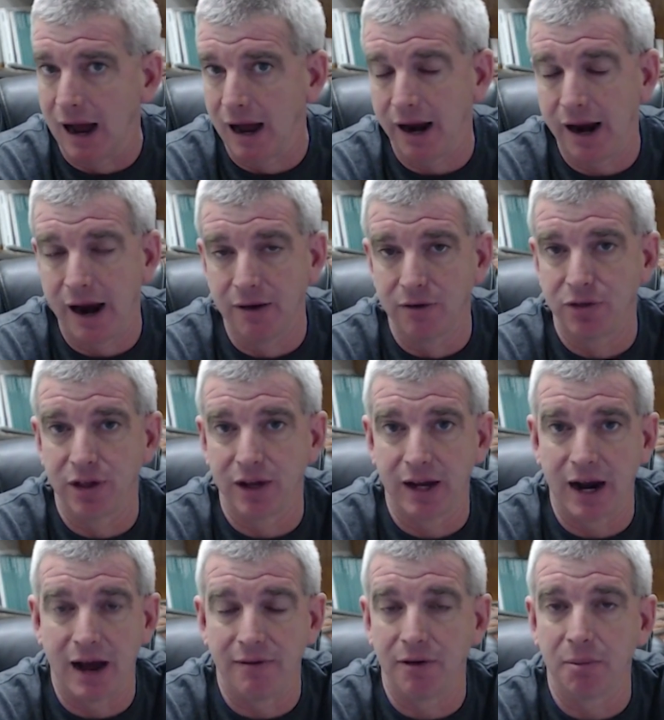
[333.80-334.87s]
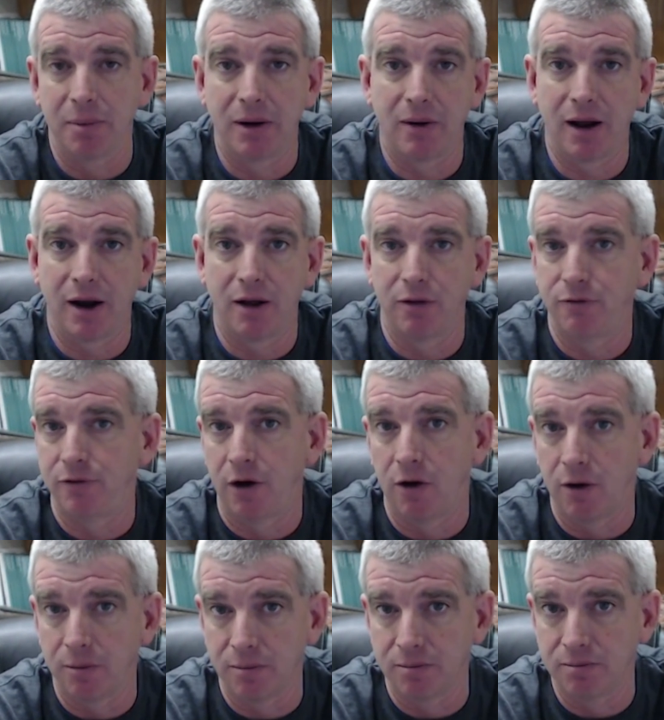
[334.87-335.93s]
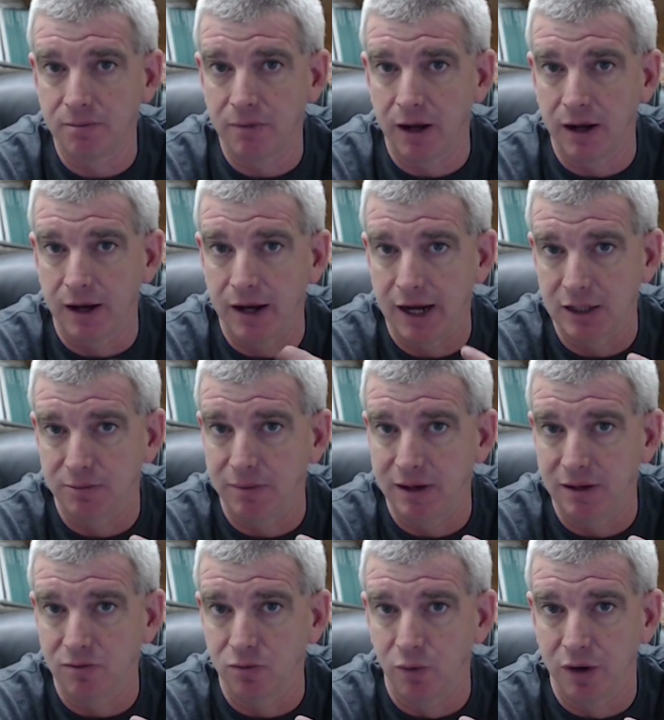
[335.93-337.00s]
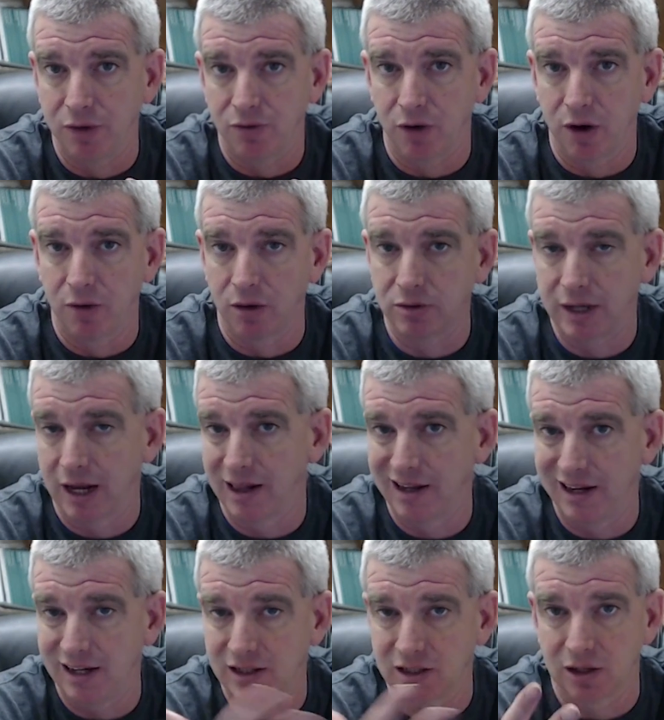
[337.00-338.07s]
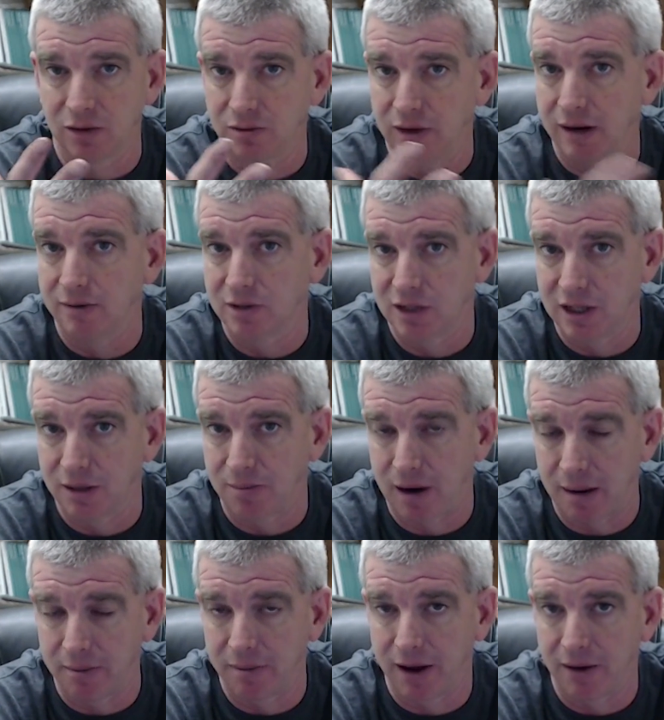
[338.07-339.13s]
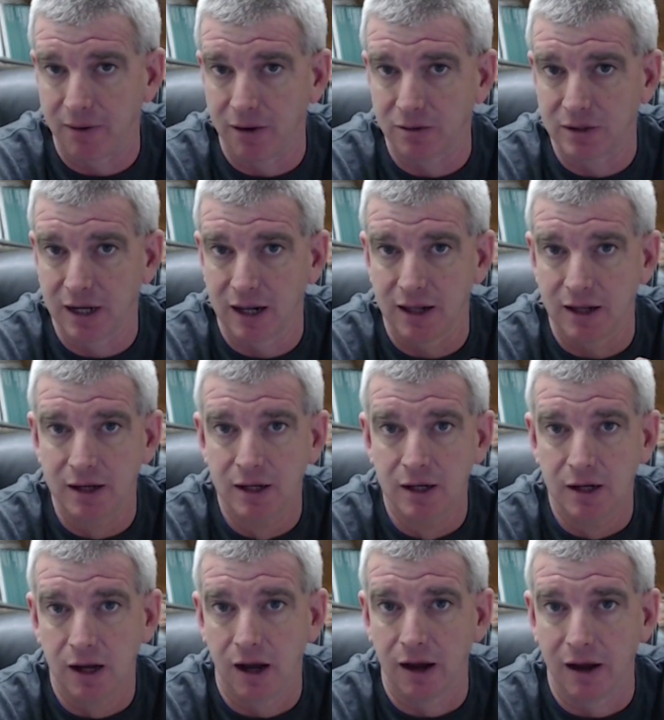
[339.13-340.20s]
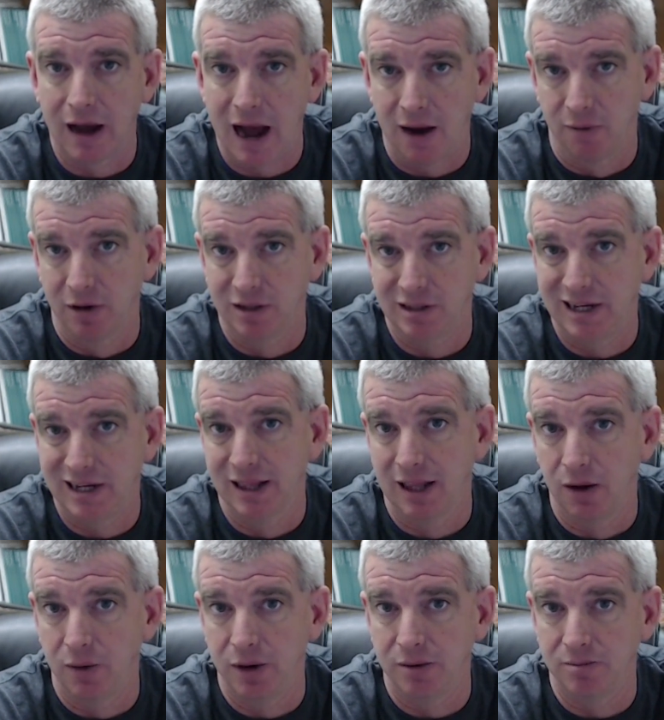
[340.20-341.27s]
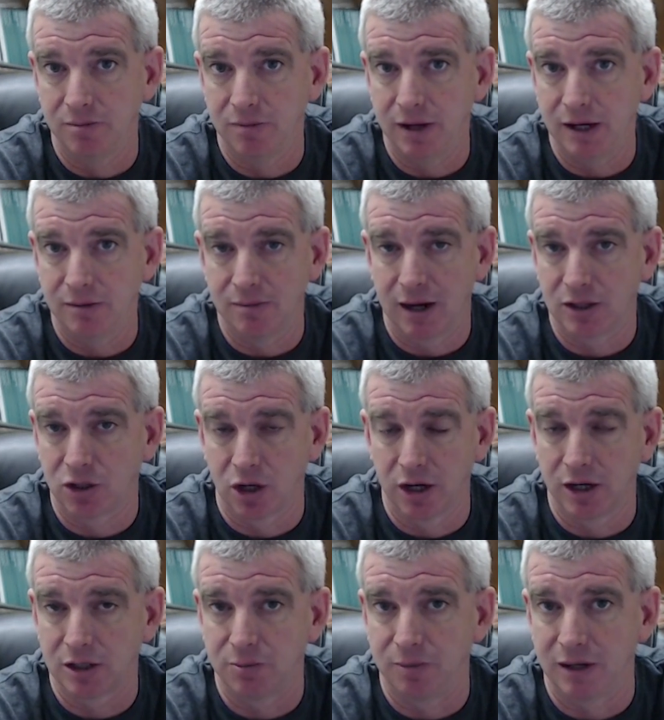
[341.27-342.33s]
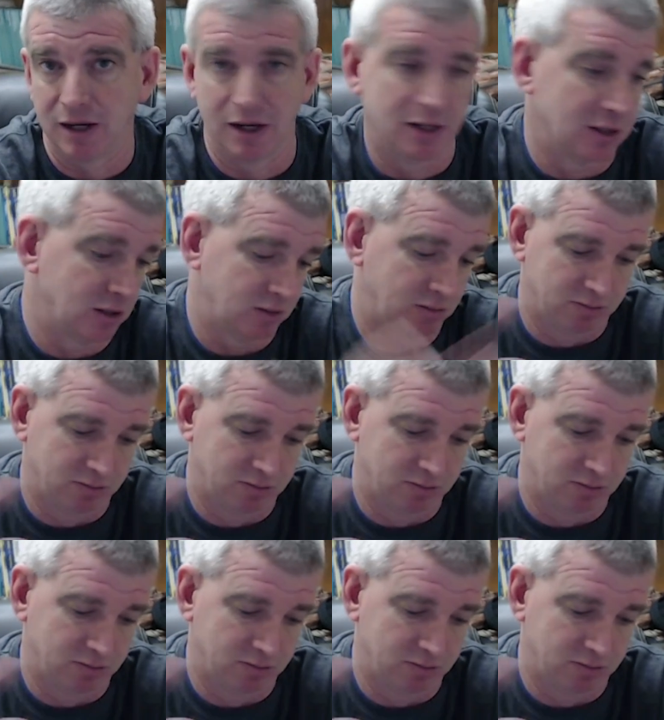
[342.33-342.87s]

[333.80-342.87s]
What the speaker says: everything that I've ever been around on a farm has been, we've run Rotella in, so never seen a problem out of Rotella. I run Delo in my trucks because